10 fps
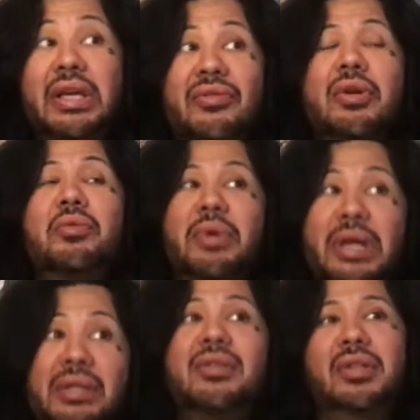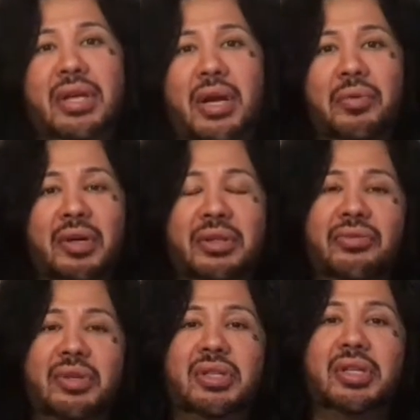Even recently, I worked
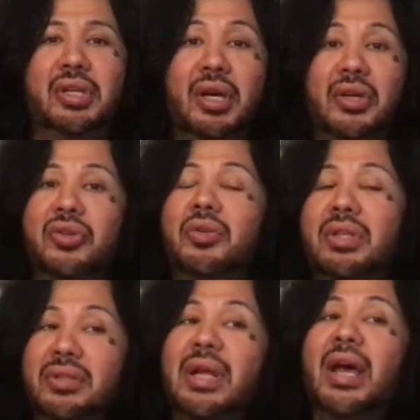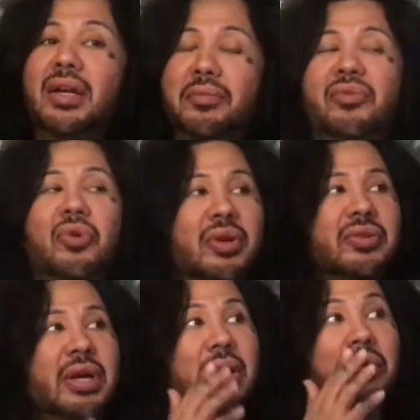in Virginia doing stand-up, of
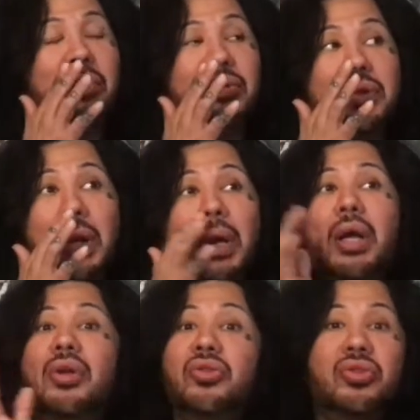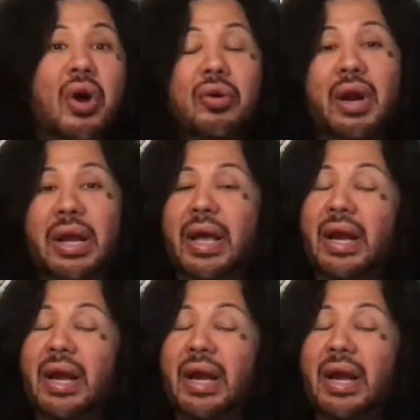course, and it was so great.